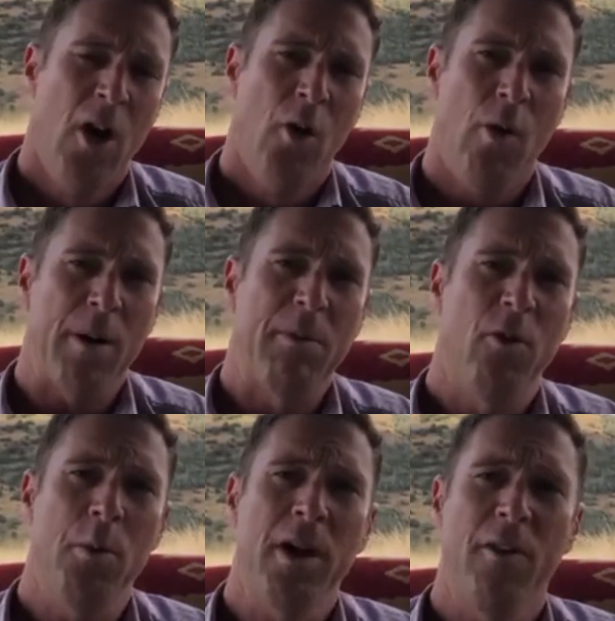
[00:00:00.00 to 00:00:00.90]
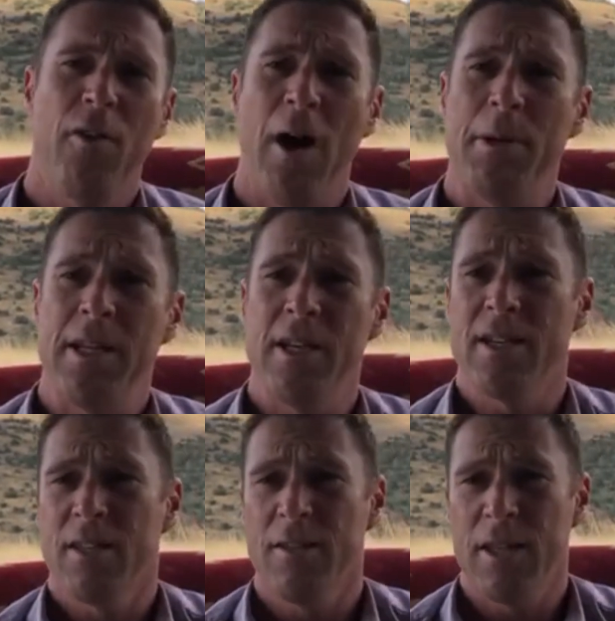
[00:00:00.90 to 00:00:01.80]
Right, before we go for how many
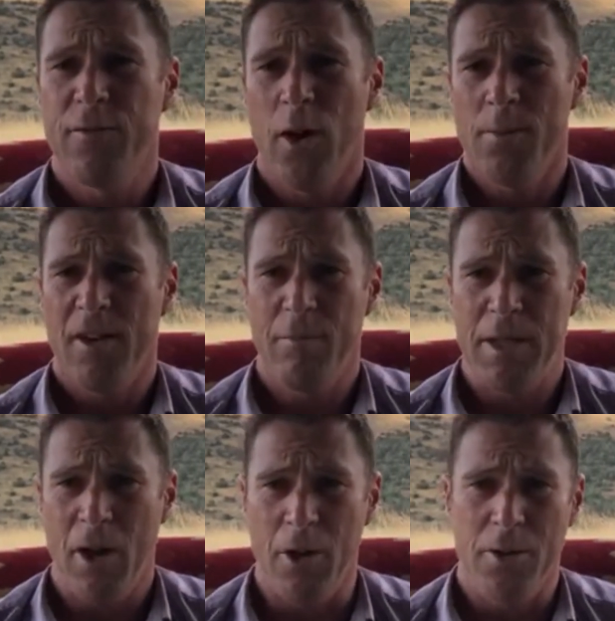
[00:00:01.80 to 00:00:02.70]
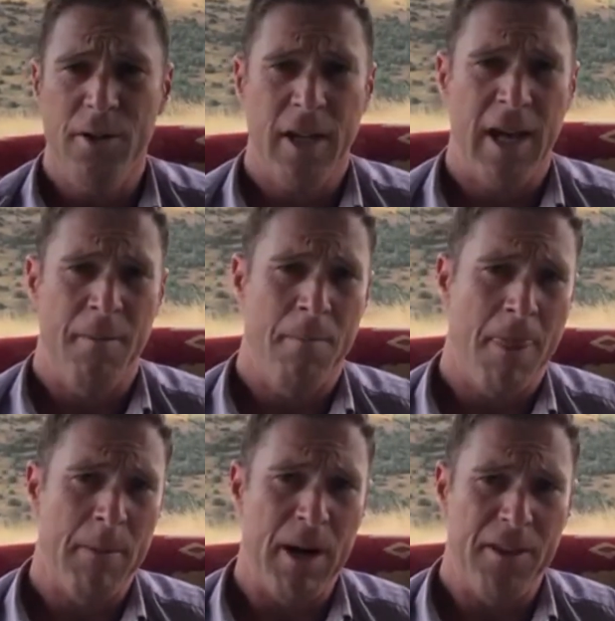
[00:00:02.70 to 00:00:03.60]
years these farms have been owned
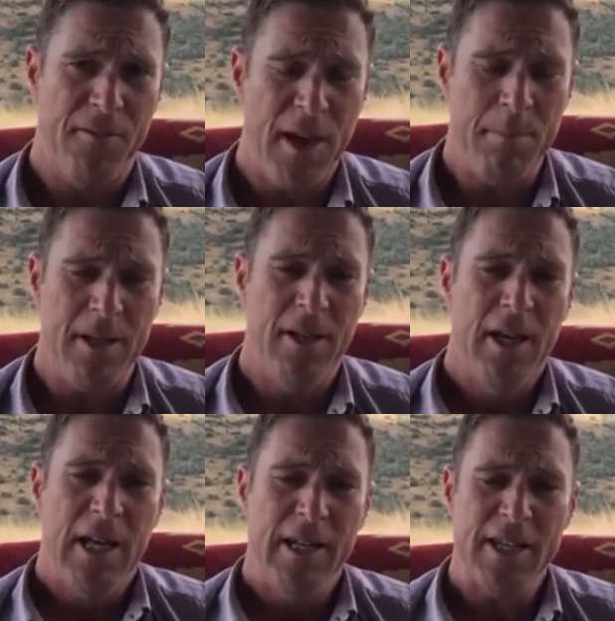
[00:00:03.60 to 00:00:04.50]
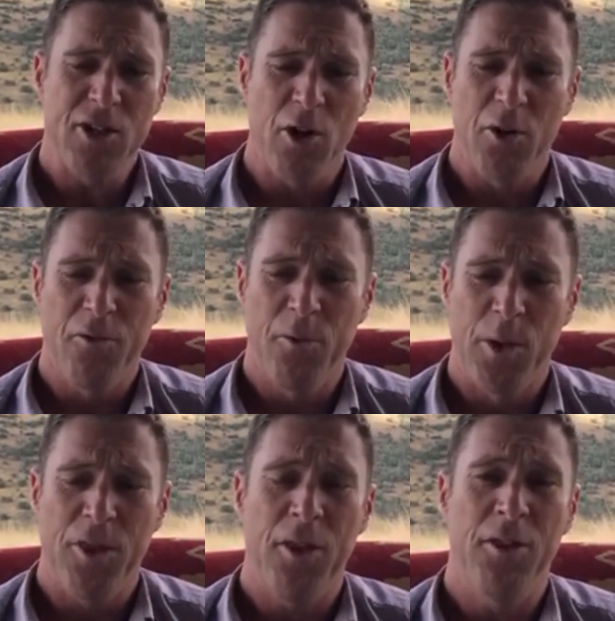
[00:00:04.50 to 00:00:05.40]
by the family, let's start off
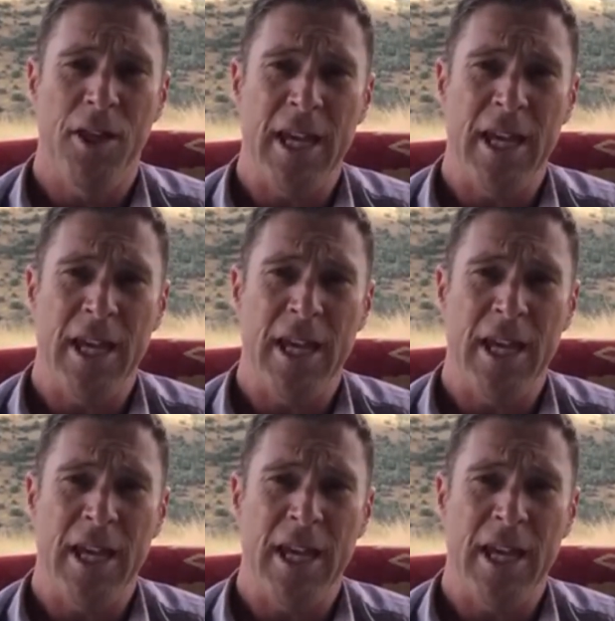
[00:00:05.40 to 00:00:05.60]
with the